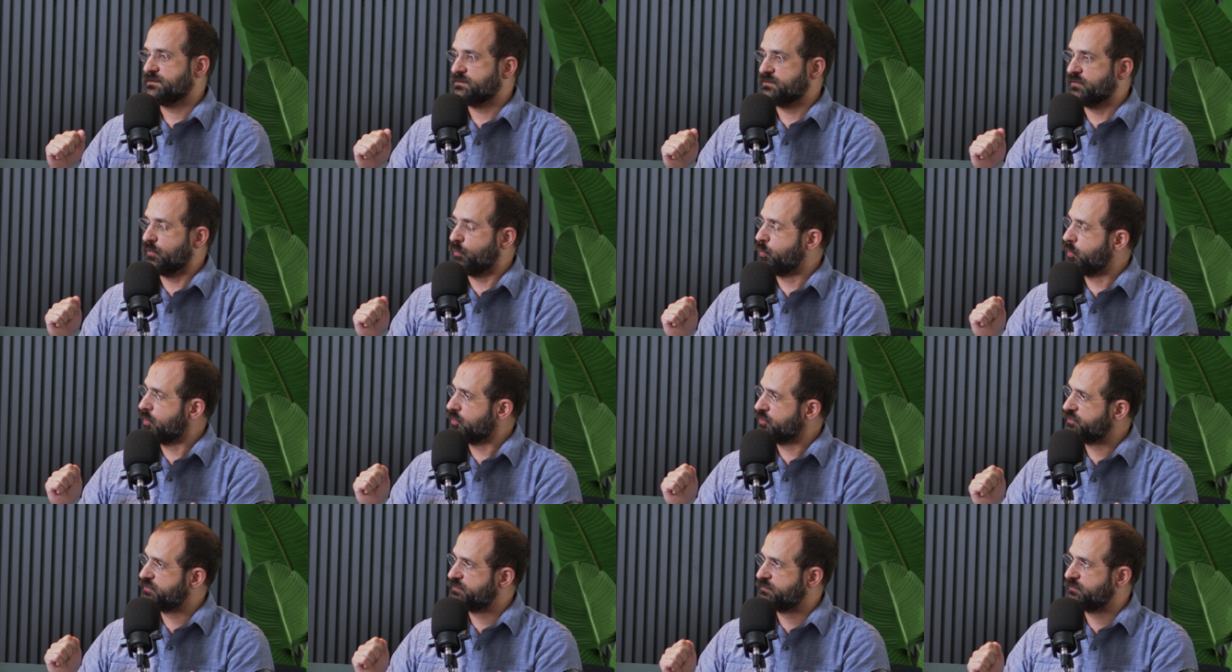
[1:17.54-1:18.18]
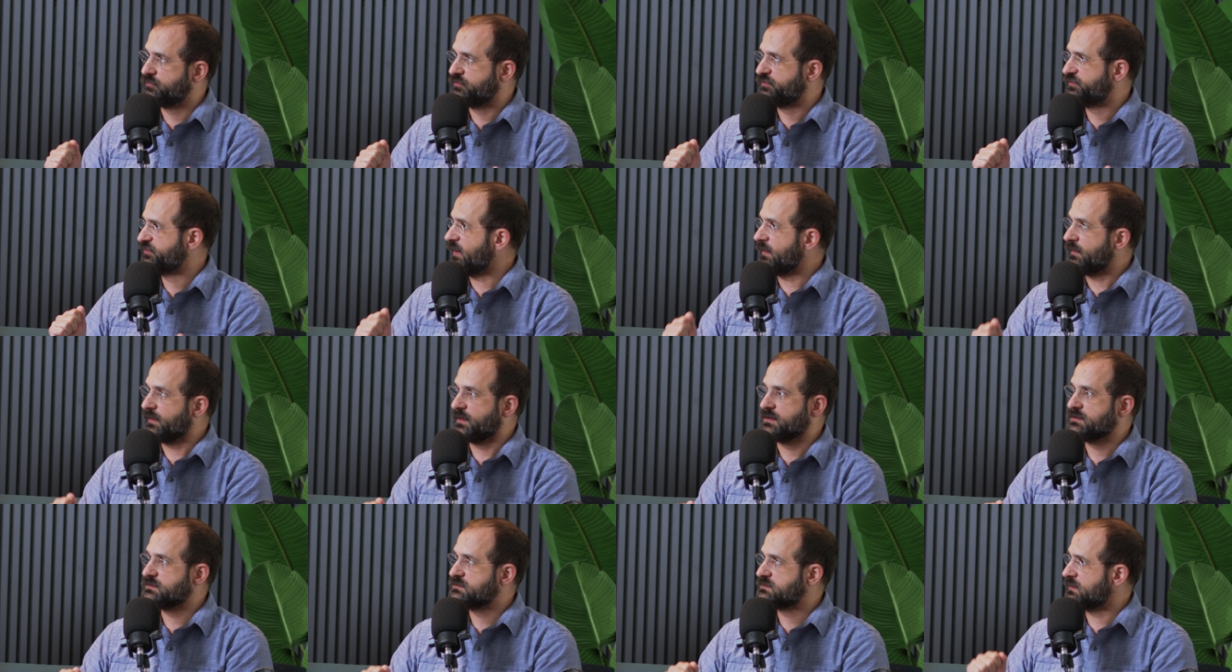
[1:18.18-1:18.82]
were
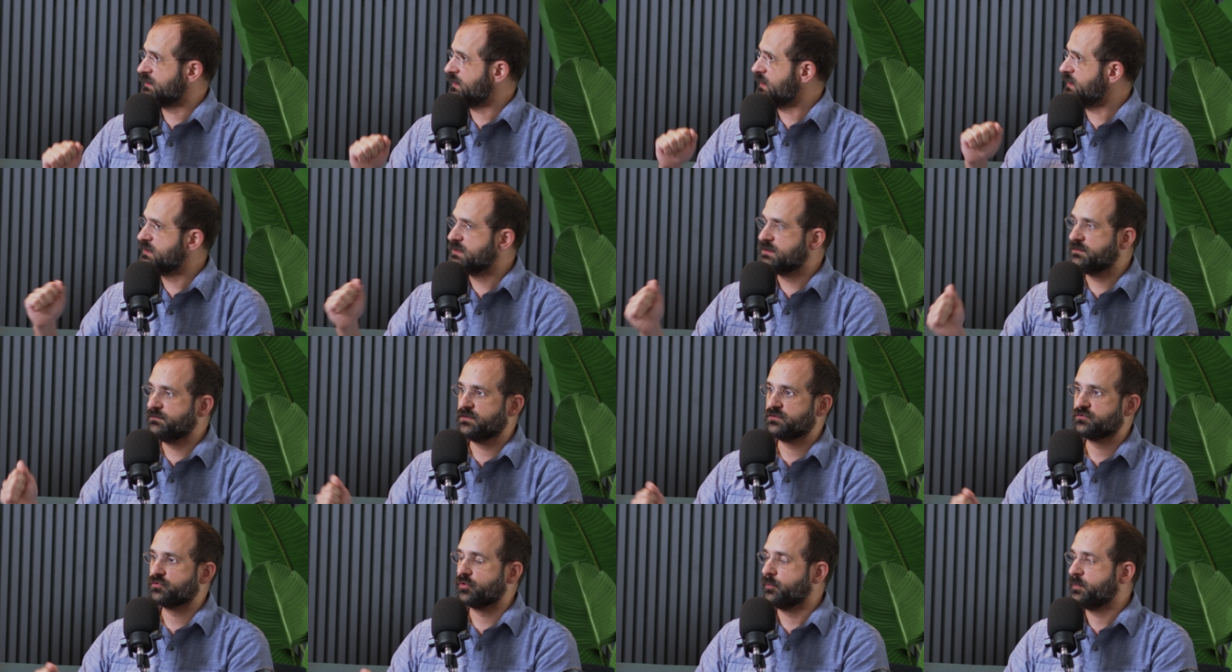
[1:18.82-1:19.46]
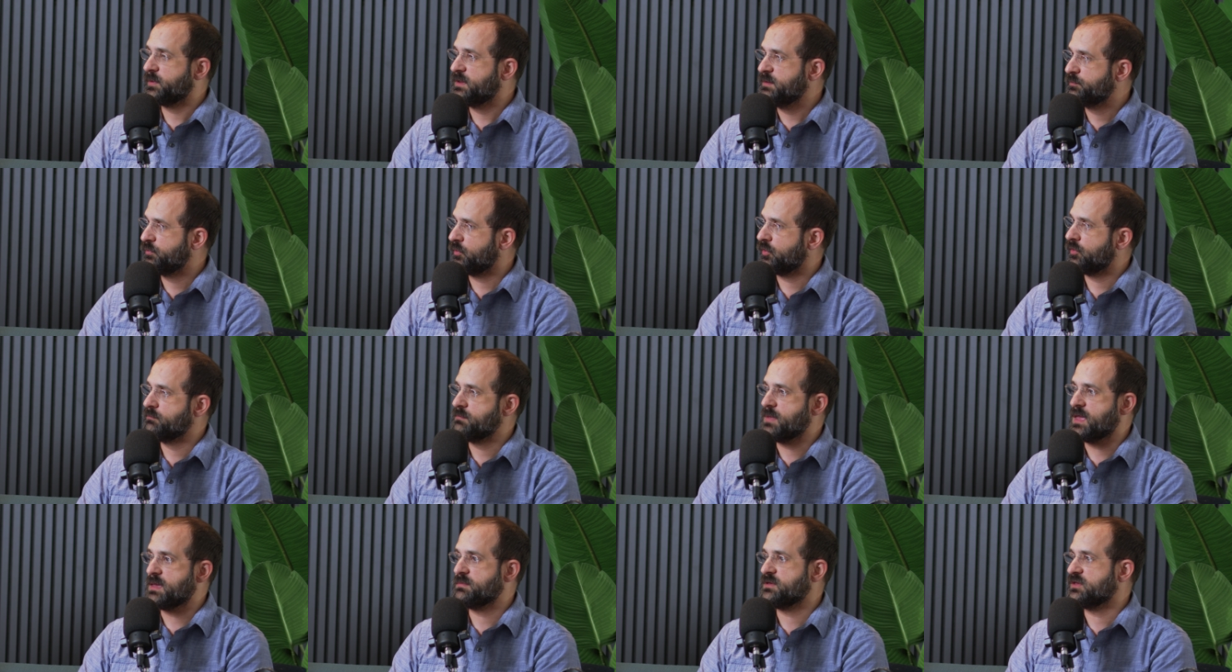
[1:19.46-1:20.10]
selling to individual people,
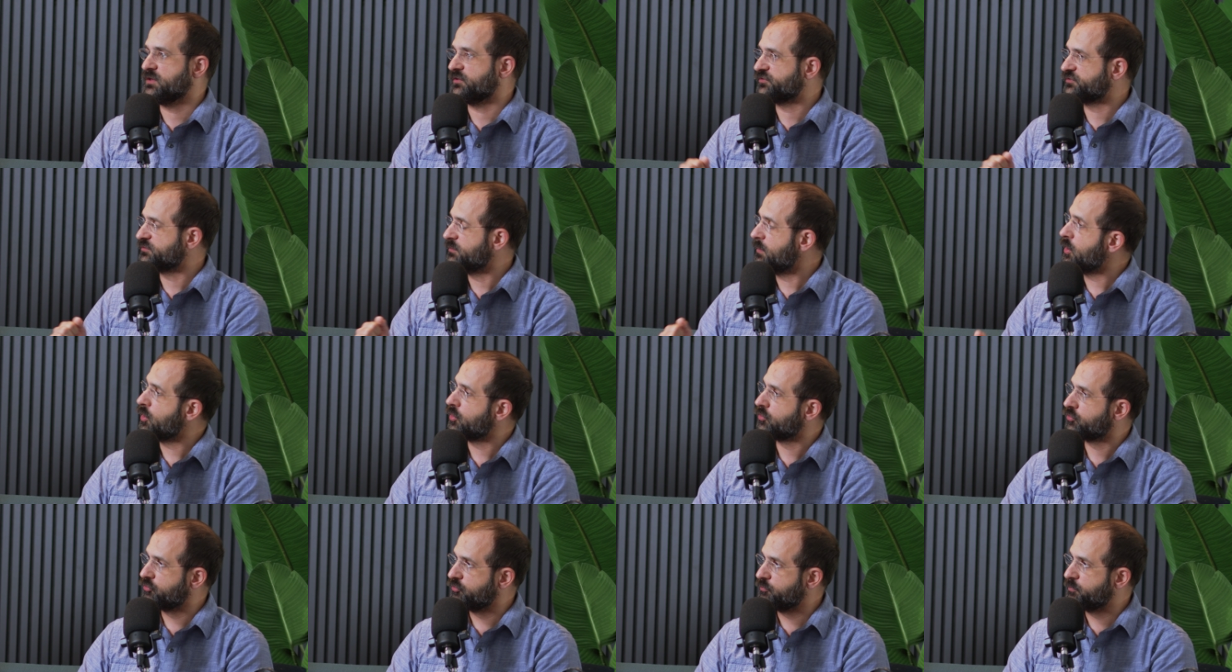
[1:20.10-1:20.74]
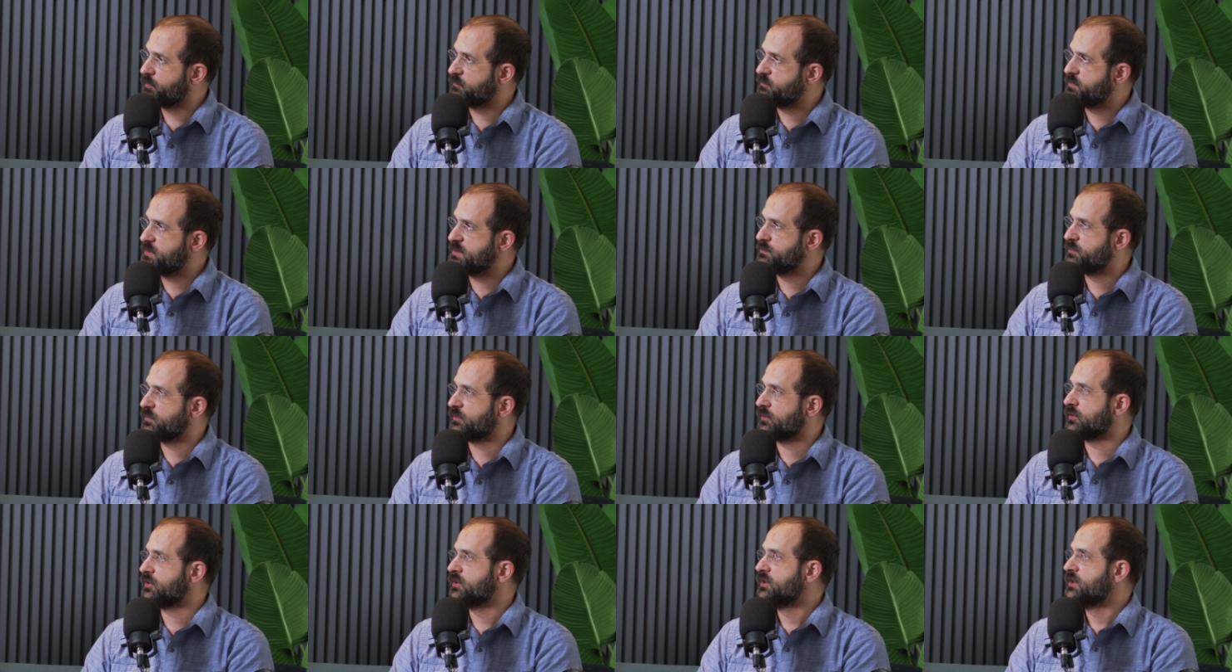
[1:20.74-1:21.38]
maybe a small group of
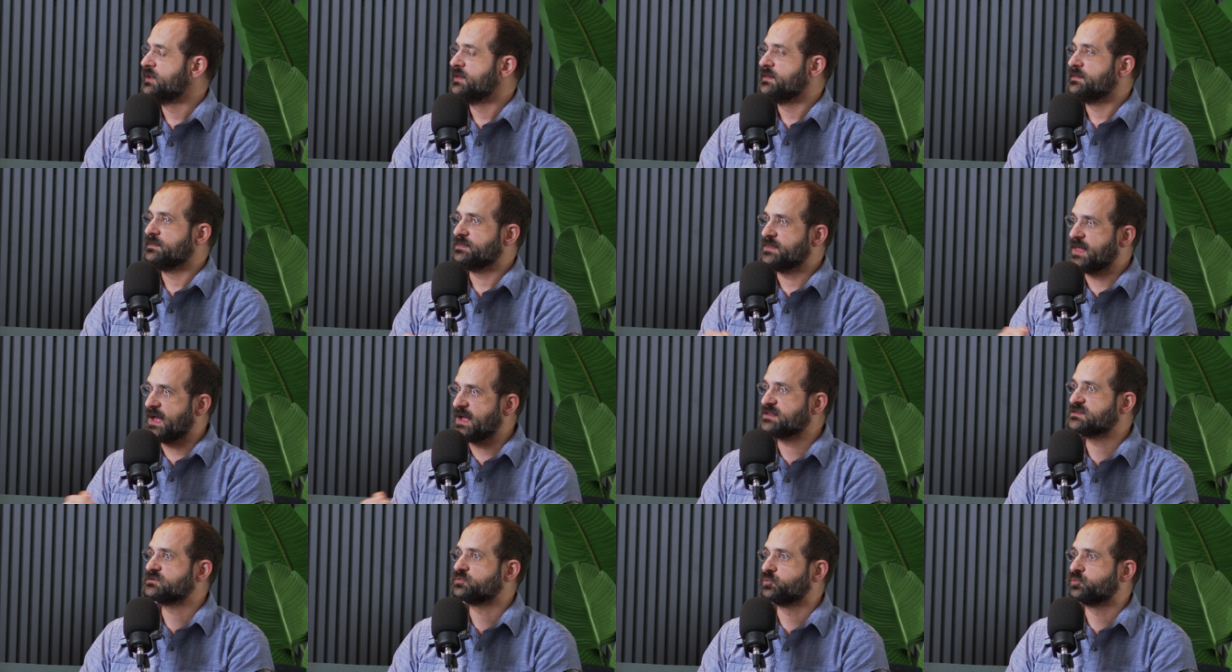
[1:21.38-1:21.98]
people. That's